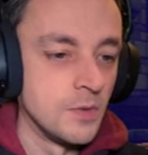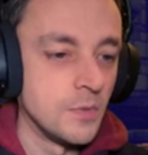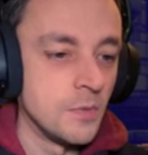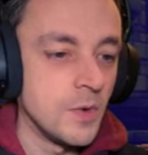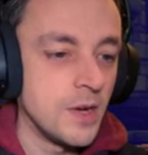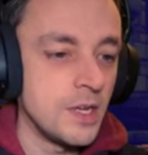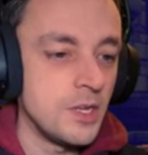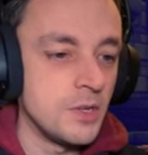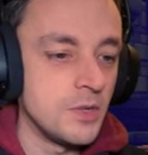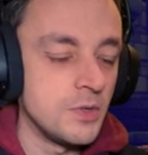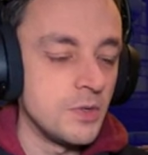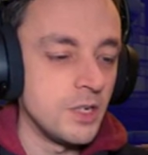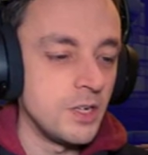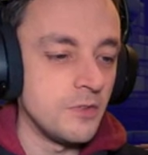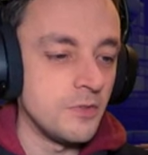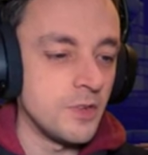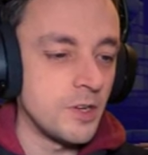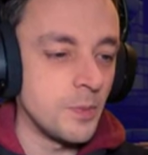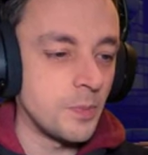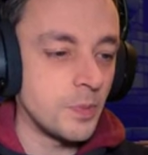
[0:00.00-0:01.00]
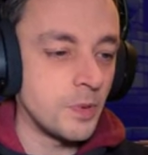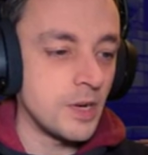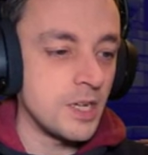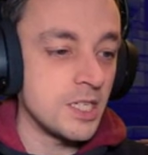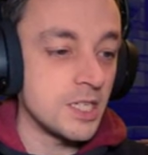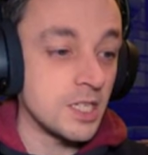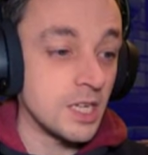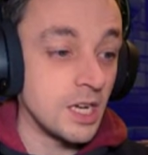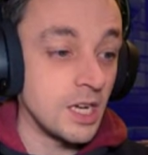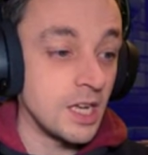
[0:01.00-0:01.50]
When you live in a
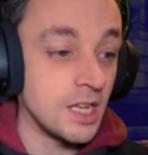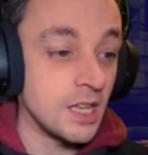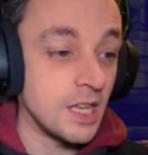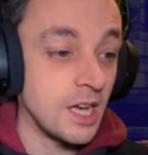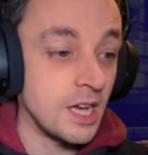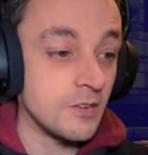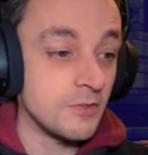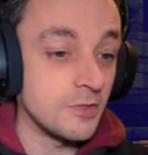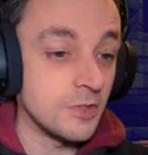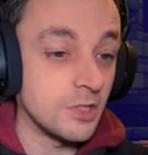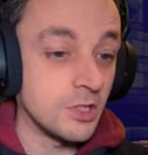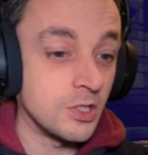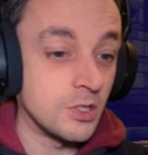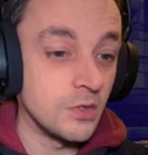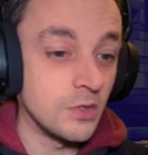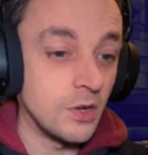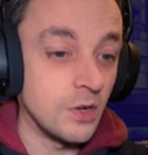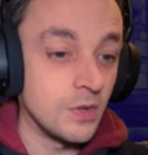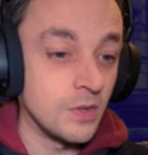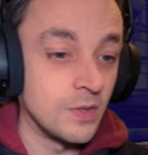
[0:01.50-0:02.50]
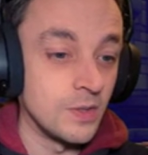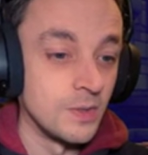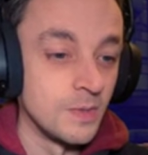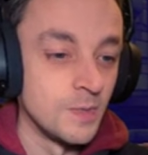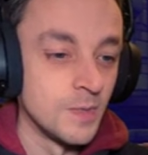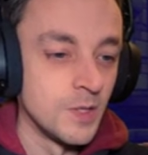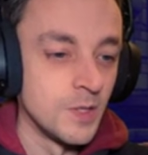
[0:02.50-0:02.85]
place like that for so long,